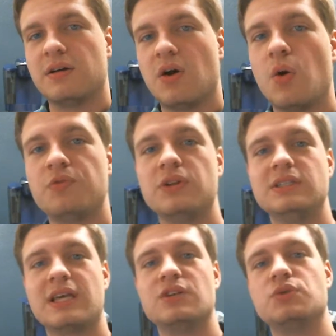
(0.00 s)
hopefully
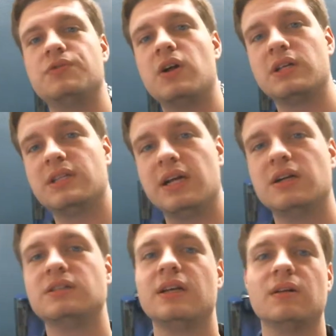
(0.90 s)
schedule
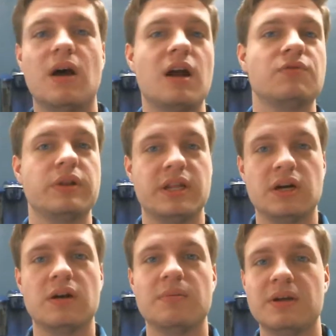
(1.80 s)
volunteers, and a lot of what they're
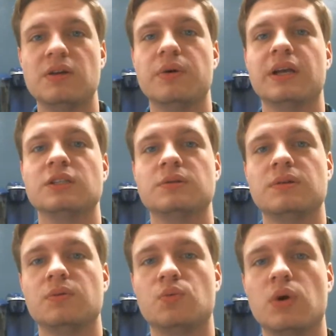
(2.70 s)
going to be doing is
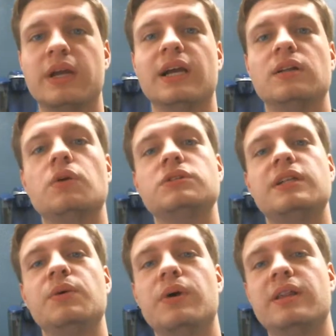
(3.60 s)
working
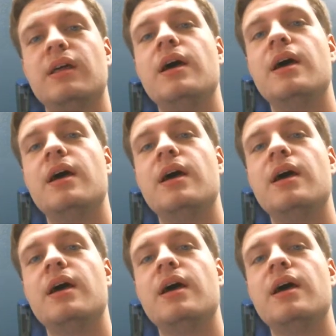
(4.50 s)
closely with